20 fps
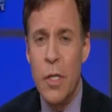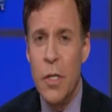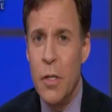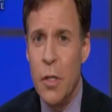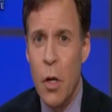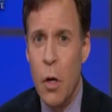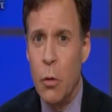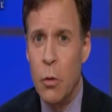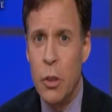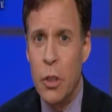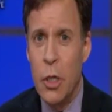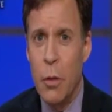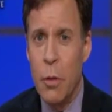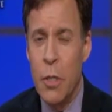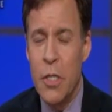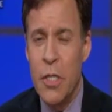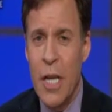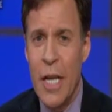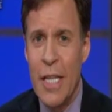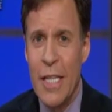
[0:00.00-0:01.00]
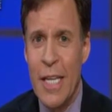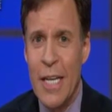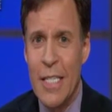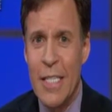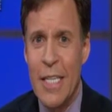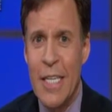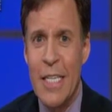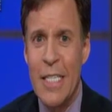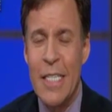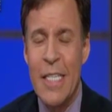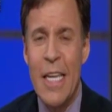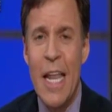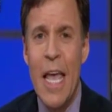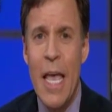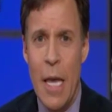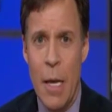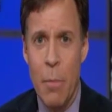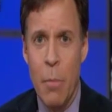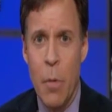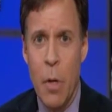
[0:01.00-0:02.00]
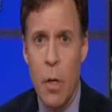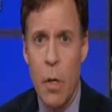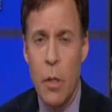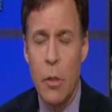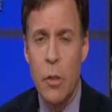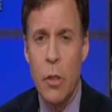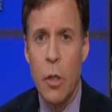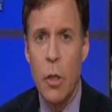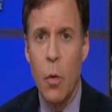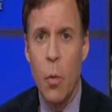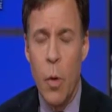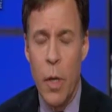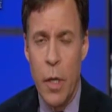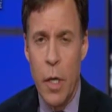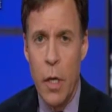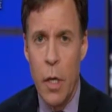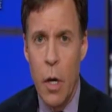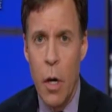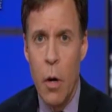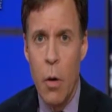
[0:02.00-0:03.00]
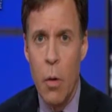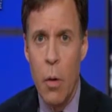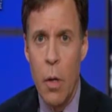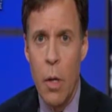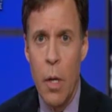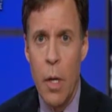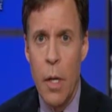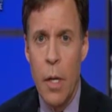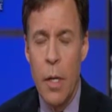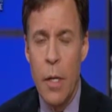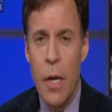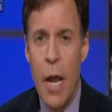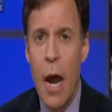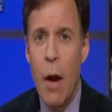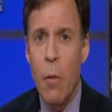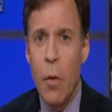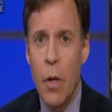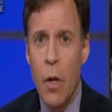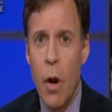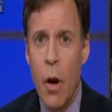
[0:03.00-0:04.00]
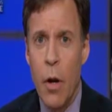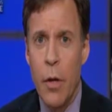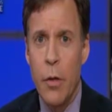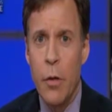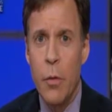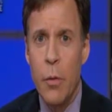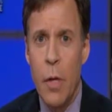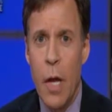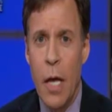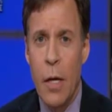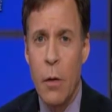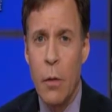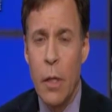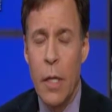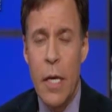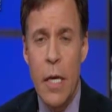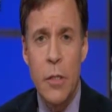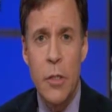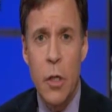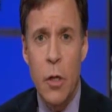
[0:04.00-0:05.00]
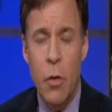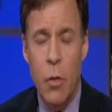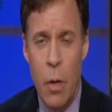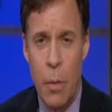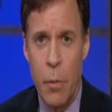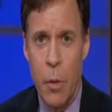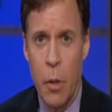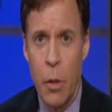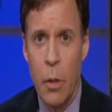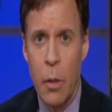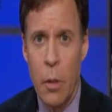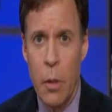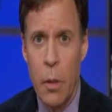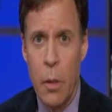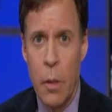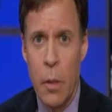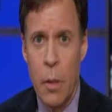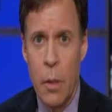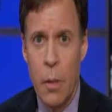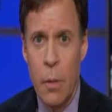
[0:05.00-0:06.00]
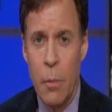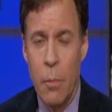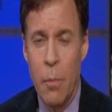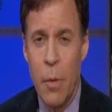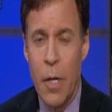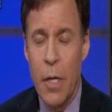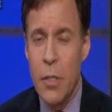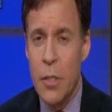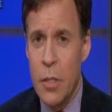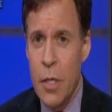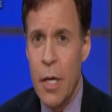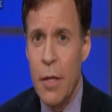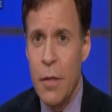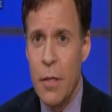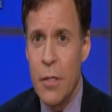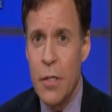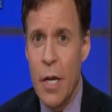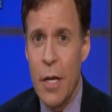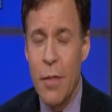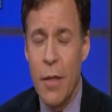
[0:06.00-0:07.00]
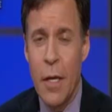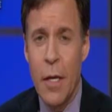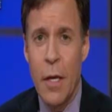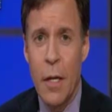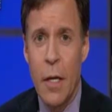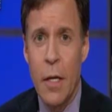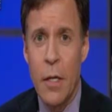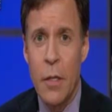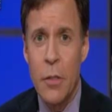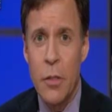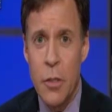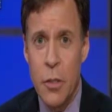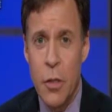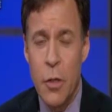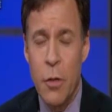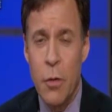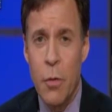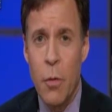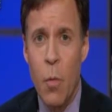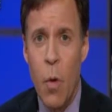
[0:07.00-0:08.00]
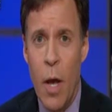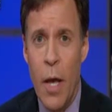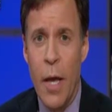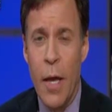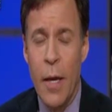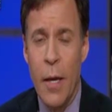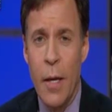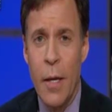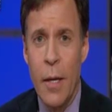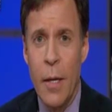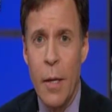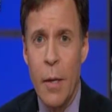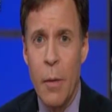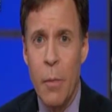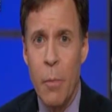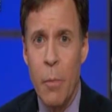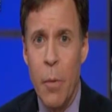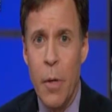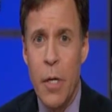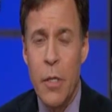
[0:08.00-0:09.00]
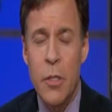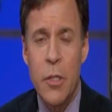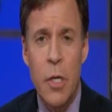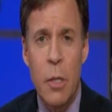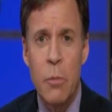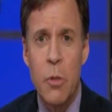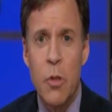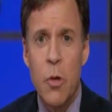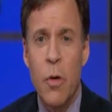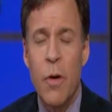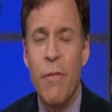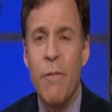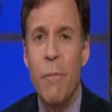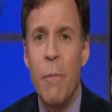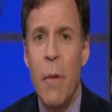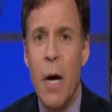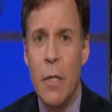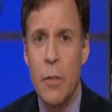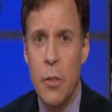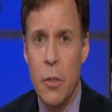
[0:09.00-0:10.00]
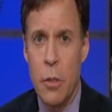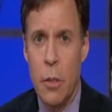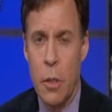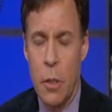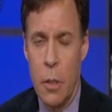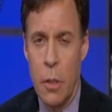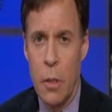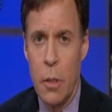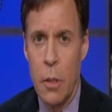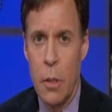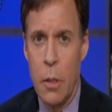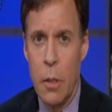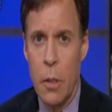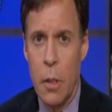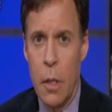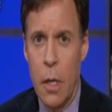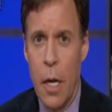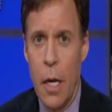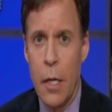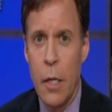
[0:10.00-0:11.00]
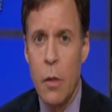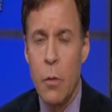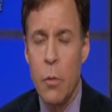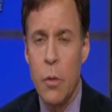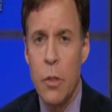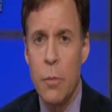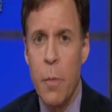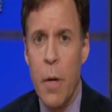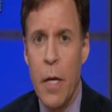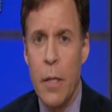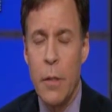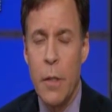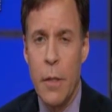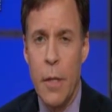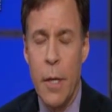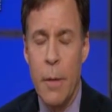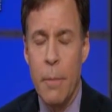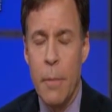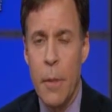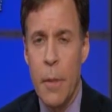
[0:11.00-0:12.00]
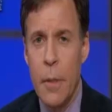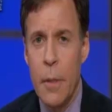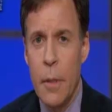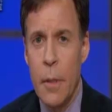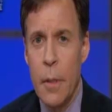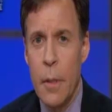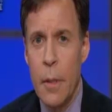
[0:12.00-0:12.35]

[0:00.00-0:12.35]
who didn't know Jerrie Sandusky's name until a week ago now regard you not only as a criminal, but I say this, I think, in a considered way, but as some sort of monster. How do you respond to them?